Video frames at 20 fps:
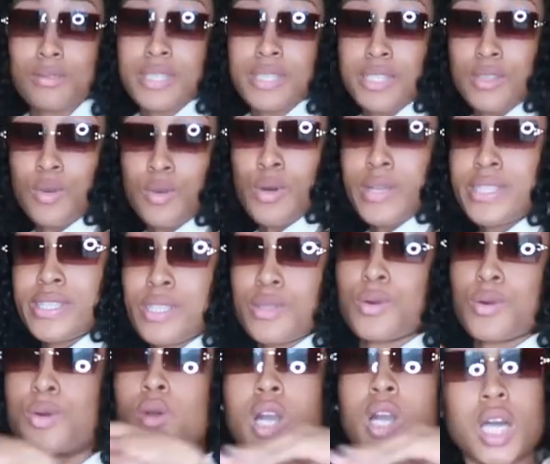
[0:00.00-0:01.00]

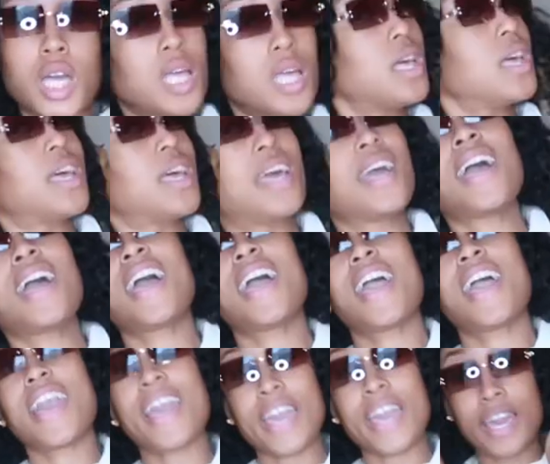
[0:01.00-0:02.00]
Dior,
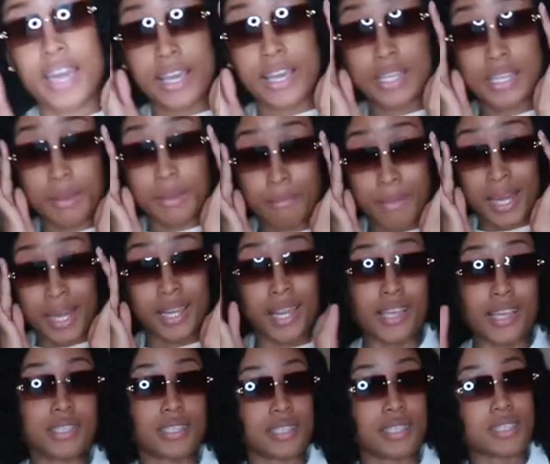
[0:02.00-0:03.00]
and my
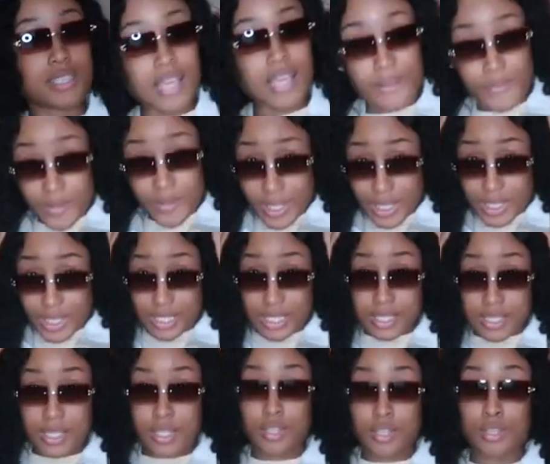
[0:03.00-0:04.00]
glasses. I feel like this
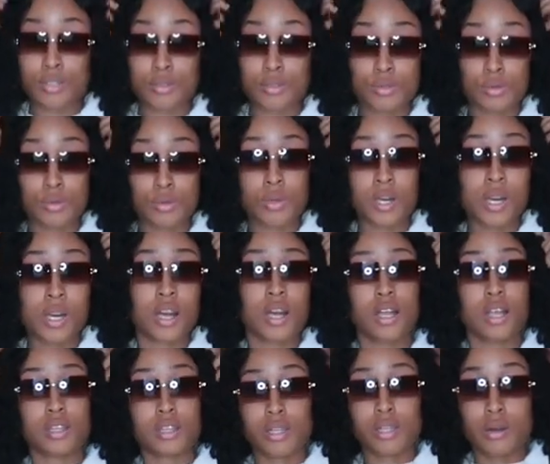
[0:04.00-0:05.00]
is a cute
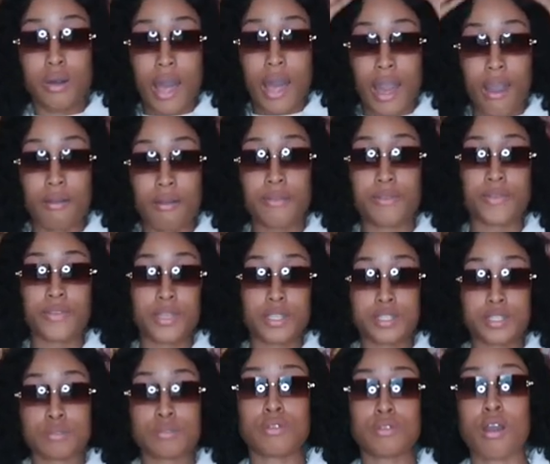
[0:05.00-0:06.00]
little
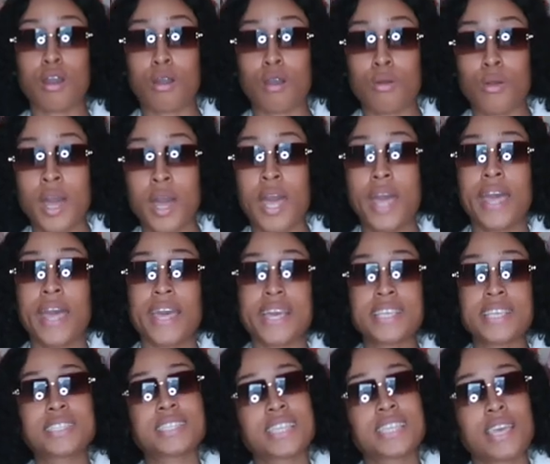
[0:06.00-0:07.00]
outfit. You know,
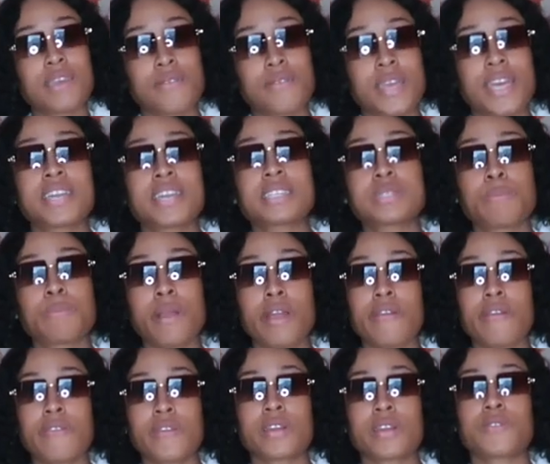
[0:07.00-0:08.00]
it's giving, it's
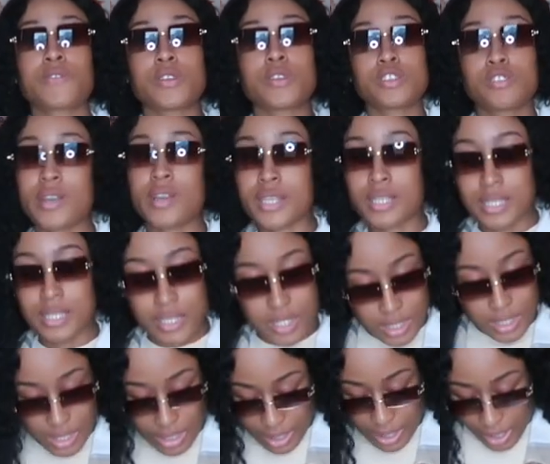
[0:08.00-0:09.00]
perfect for
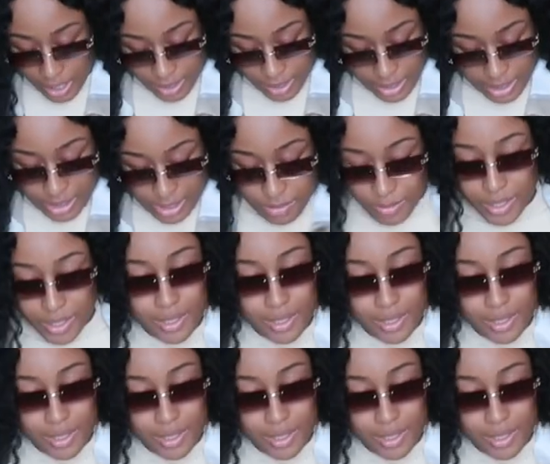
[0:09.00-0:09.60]
transitioning. Like this.